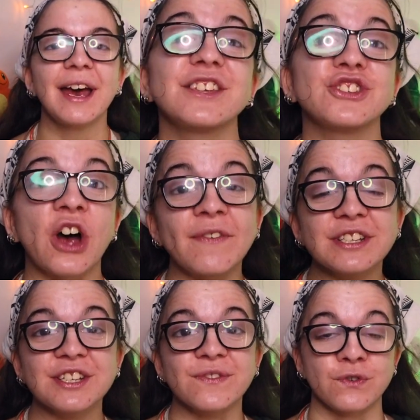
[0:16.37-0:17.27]
and
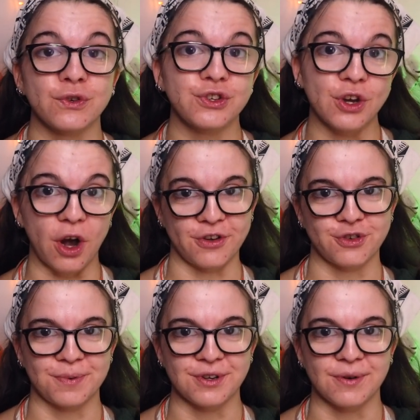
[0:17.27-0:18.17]
solventless foods
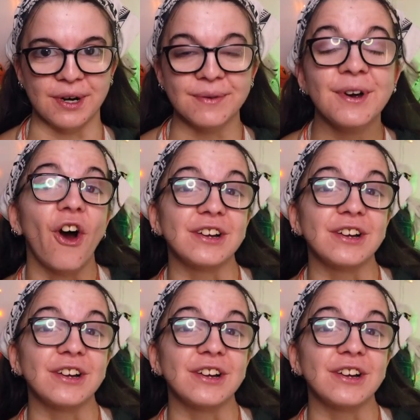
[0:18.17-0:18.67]
entrepreneur.